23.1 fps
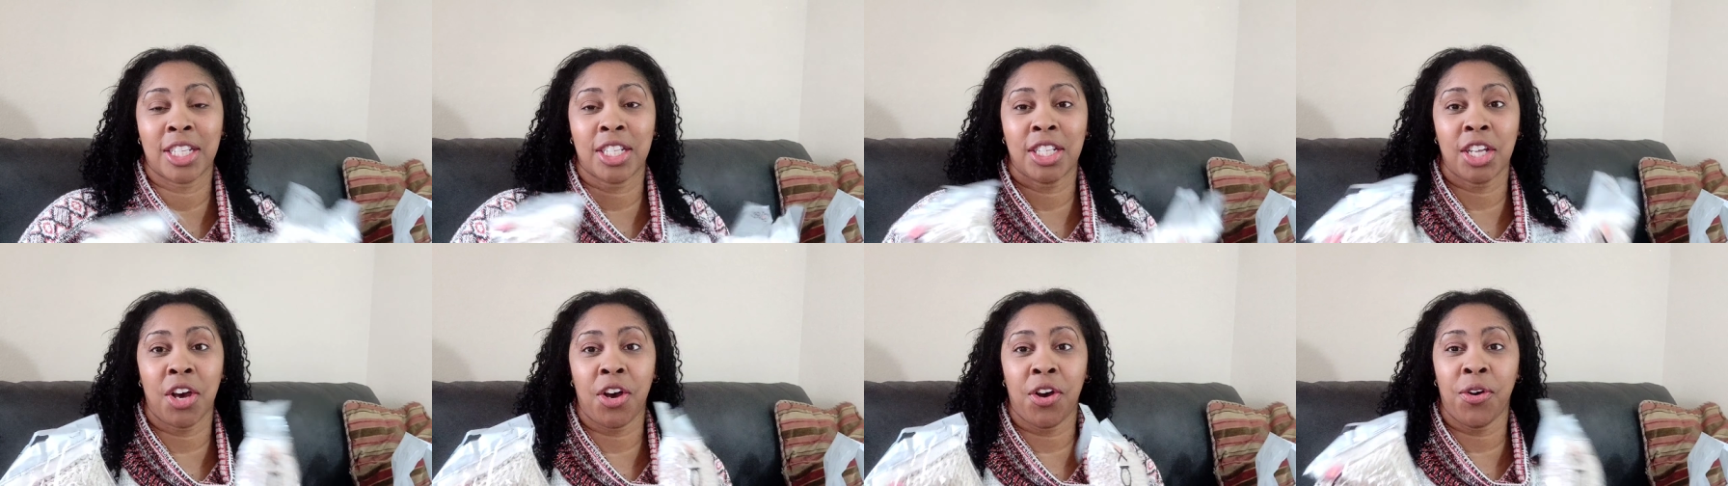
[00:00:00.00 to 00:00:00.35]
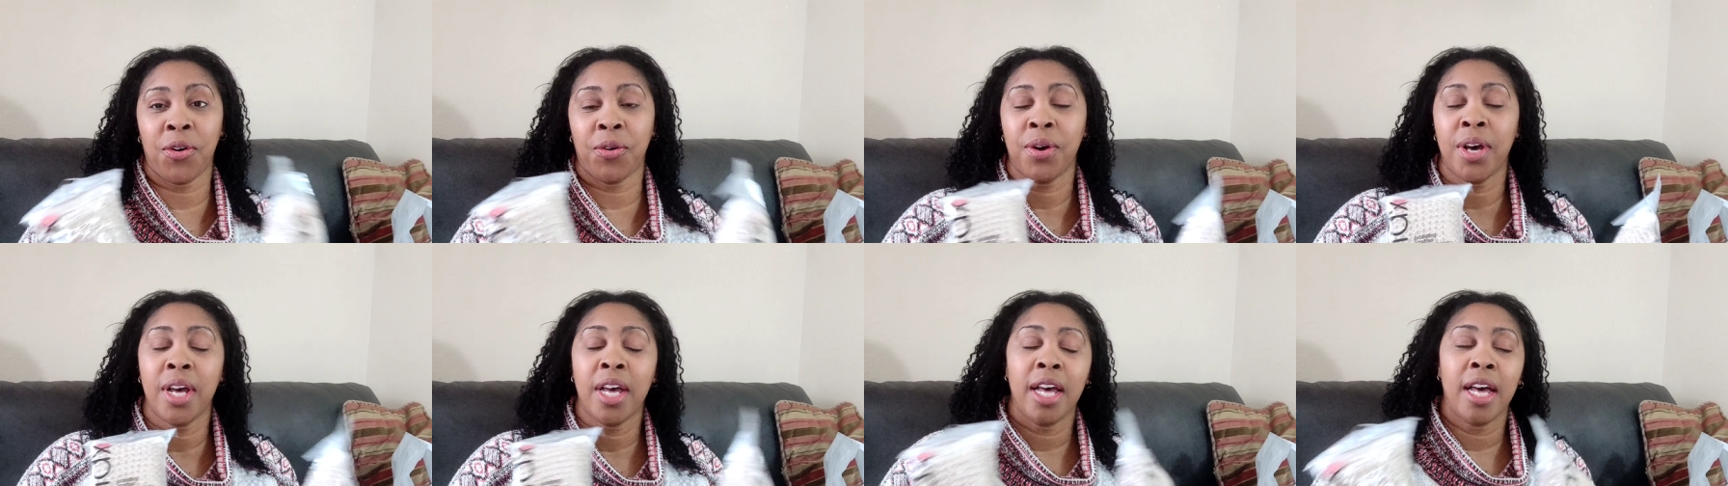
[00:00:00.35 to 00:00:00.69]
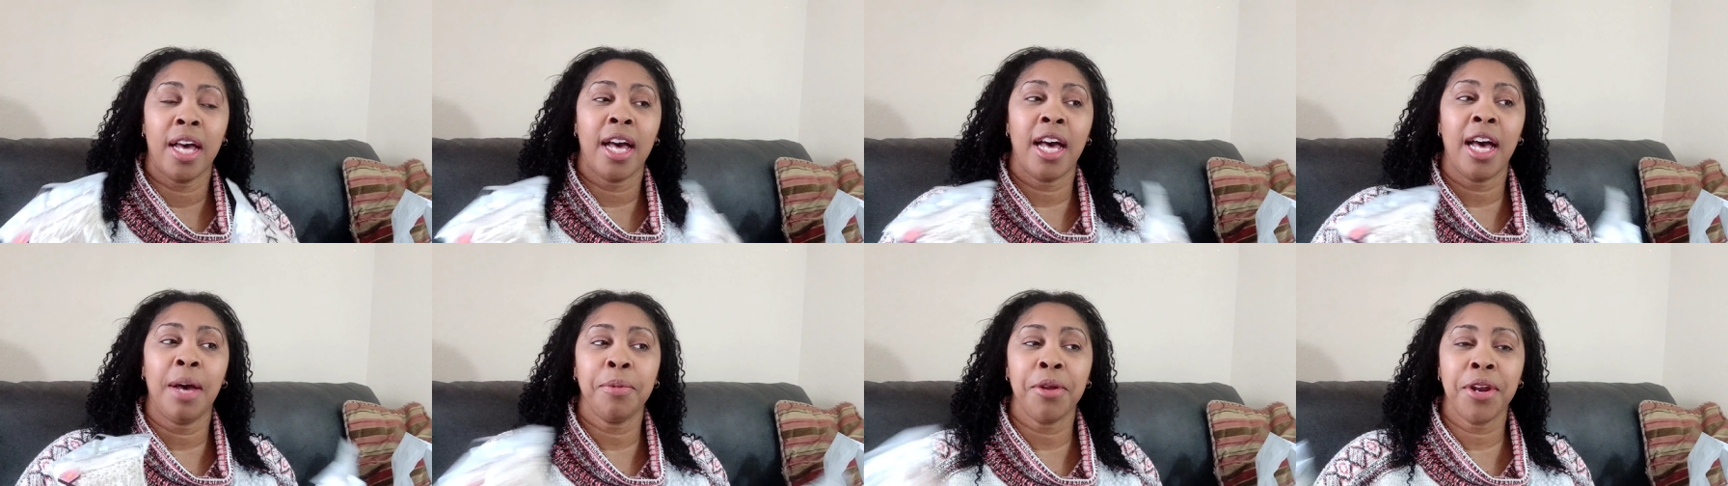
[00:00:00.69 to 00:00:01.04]
So
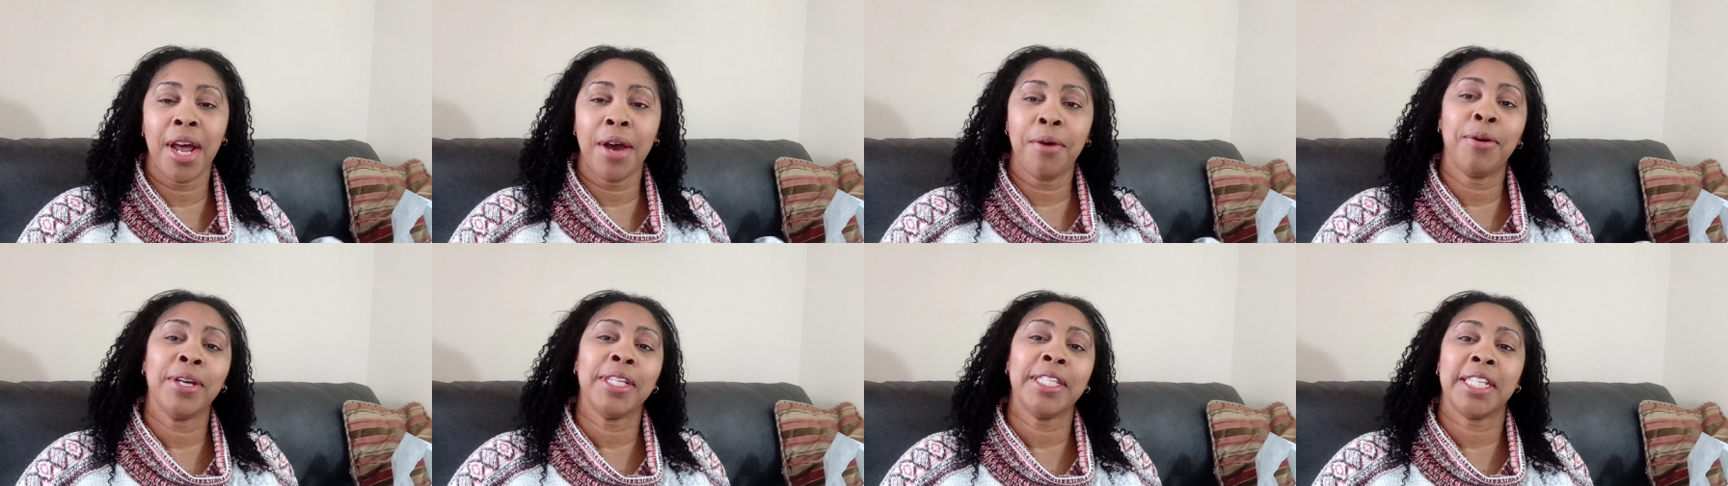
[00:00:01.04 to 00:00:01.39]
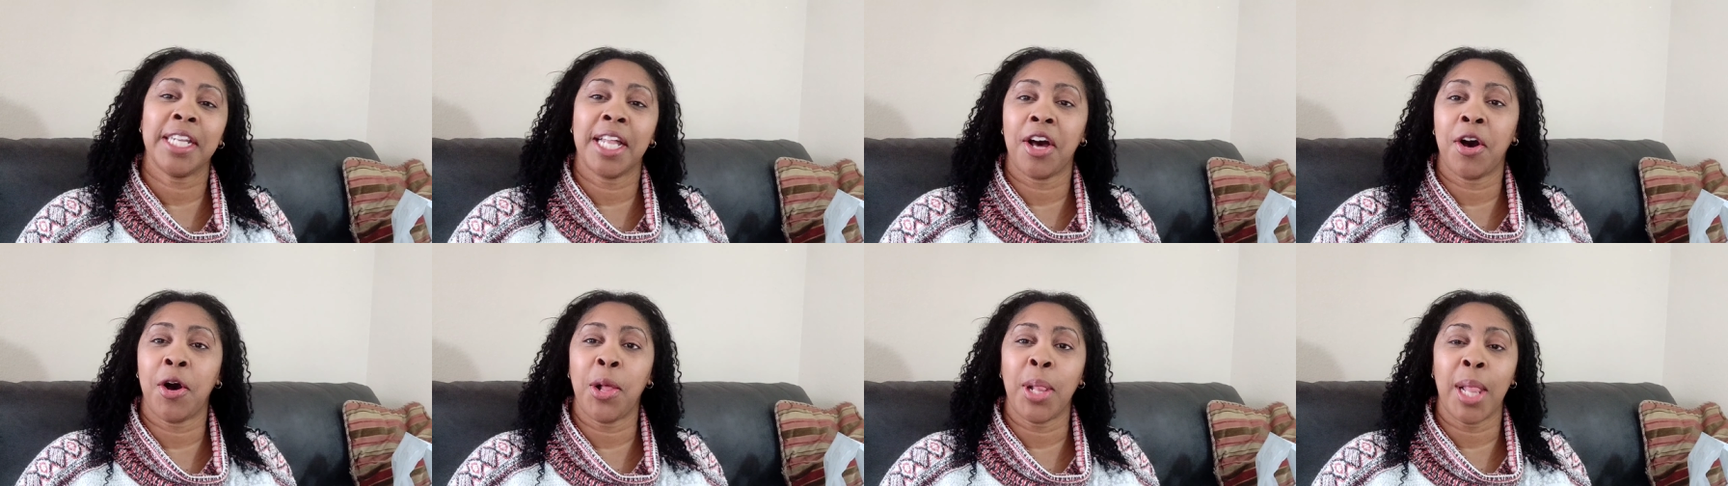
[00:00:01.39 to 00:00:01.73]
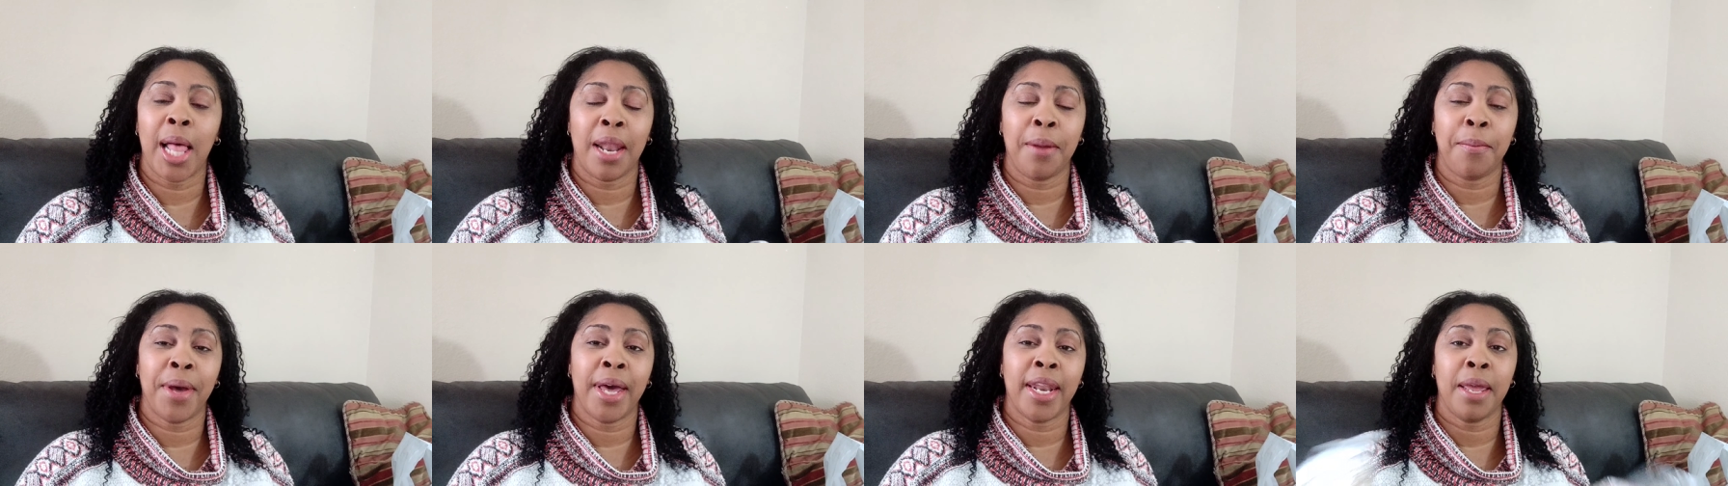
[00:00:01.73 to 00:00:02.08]
you're not wasting a whole
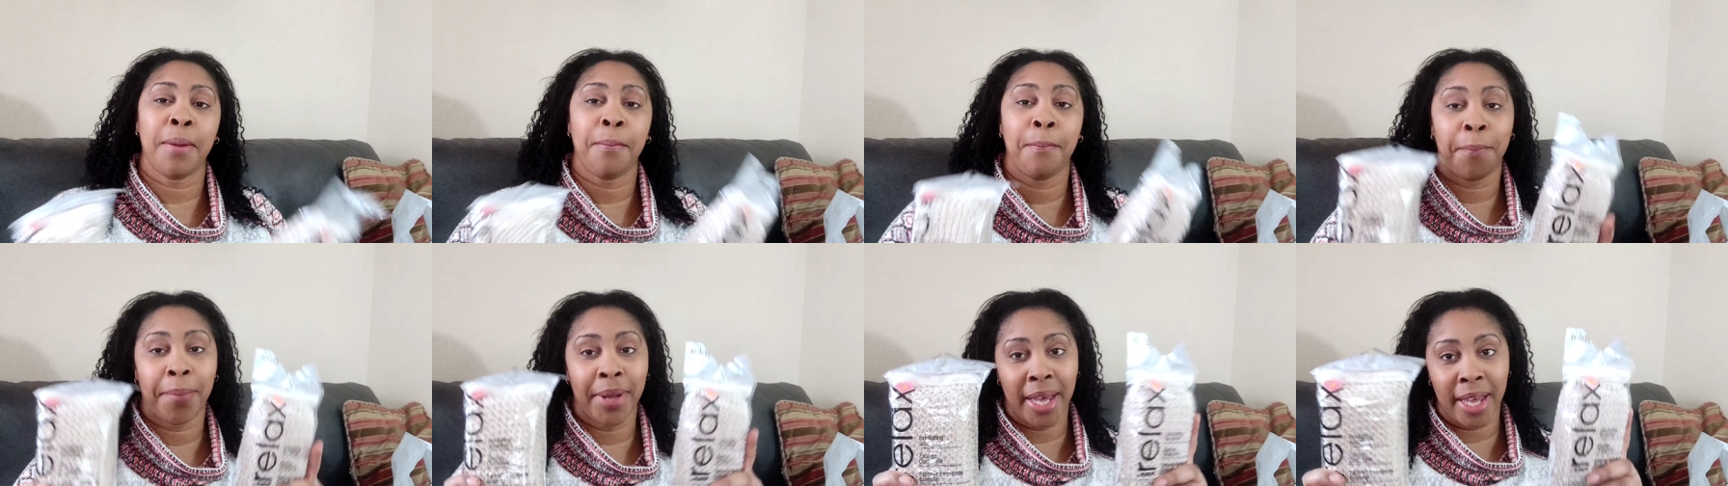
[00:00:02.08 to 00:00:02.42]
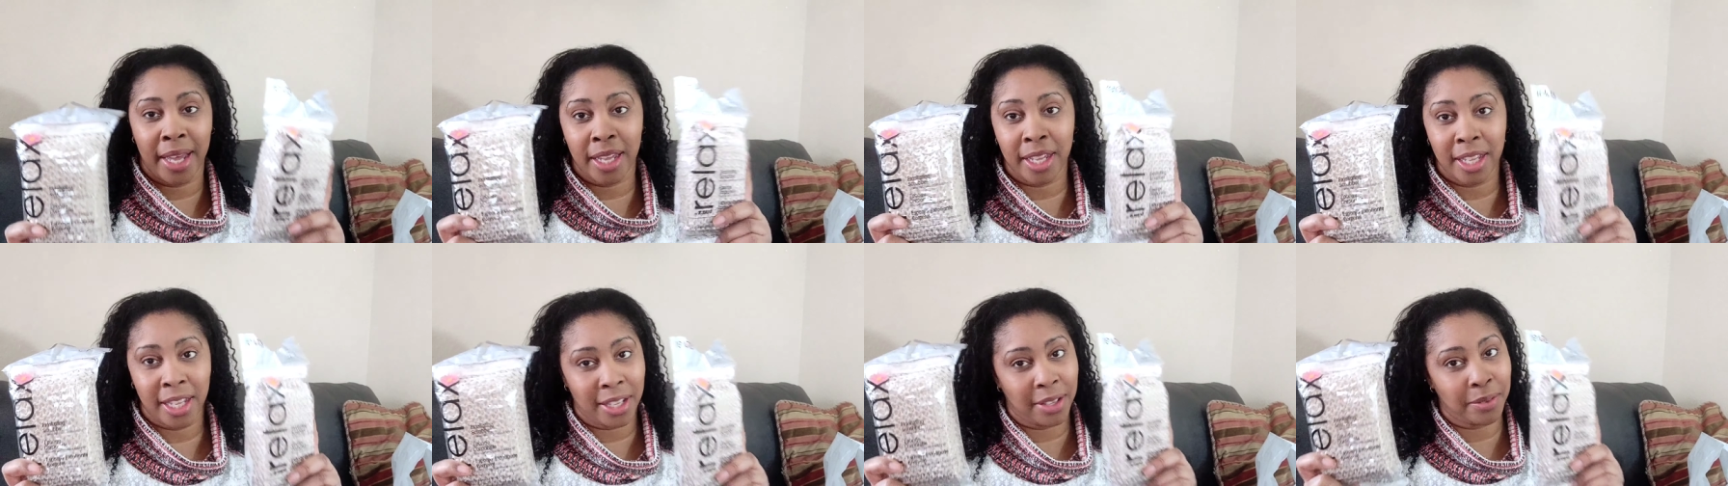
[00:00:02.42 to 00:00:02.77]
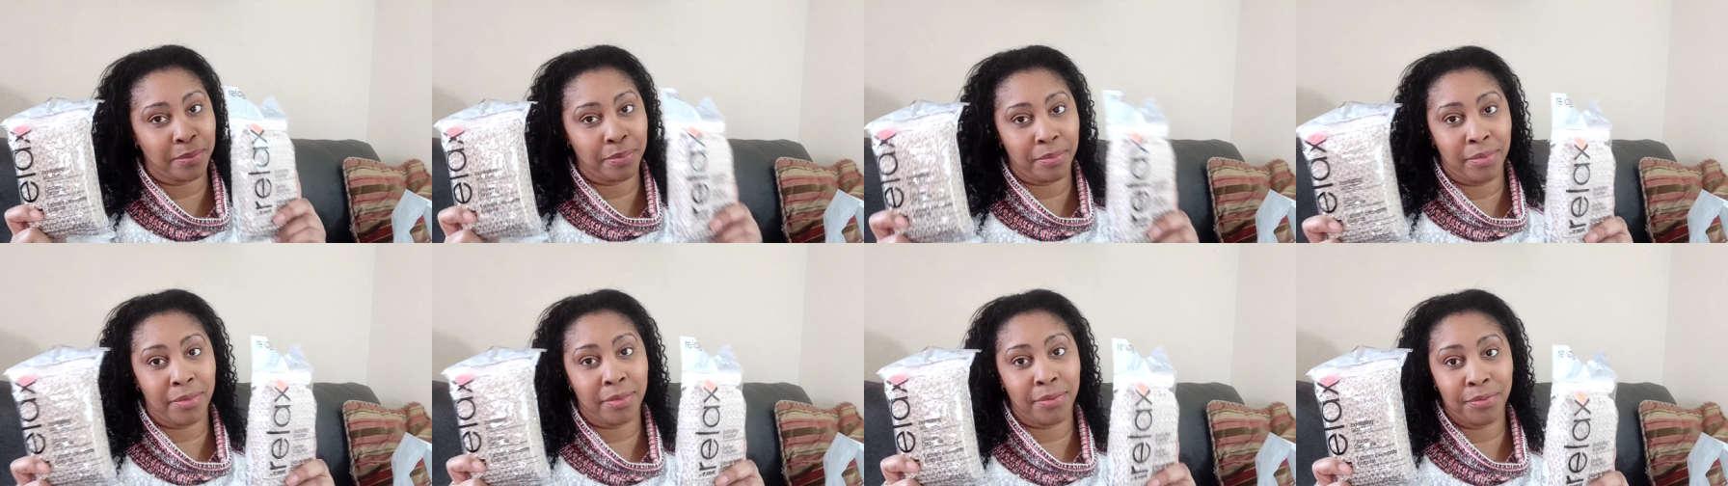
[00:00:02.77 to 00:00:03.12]
lot of money, but
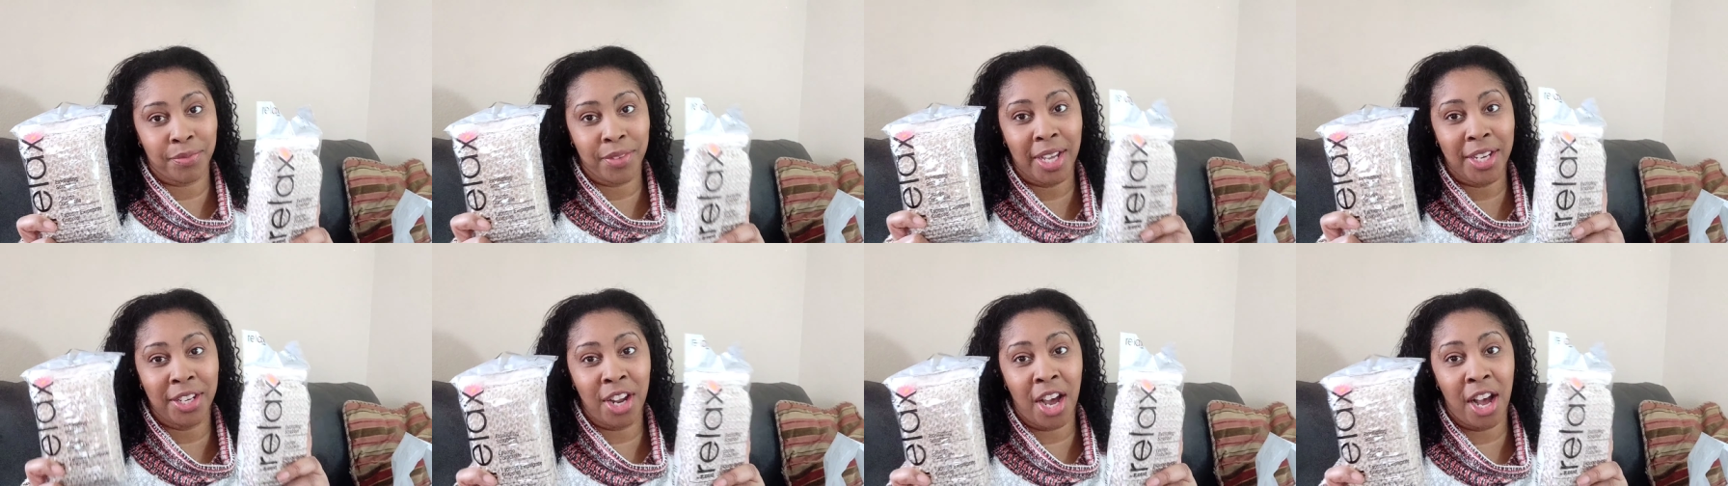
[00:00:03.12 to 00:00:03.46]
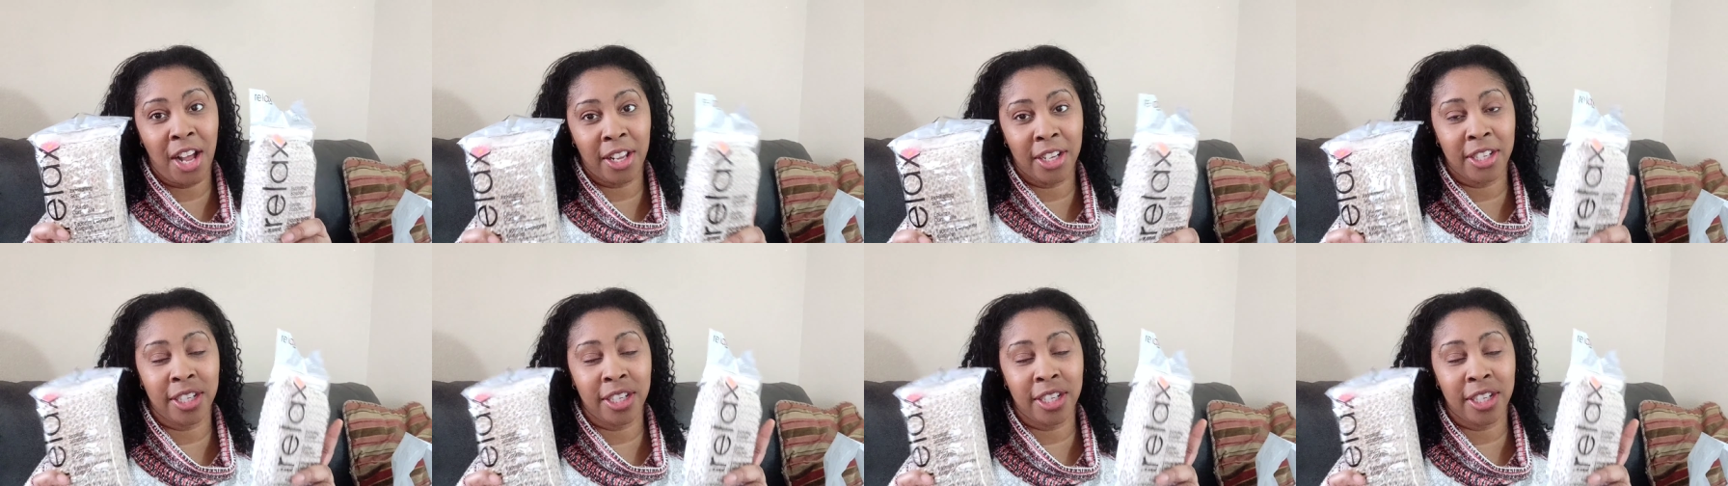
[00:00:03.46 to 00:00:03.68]
$1,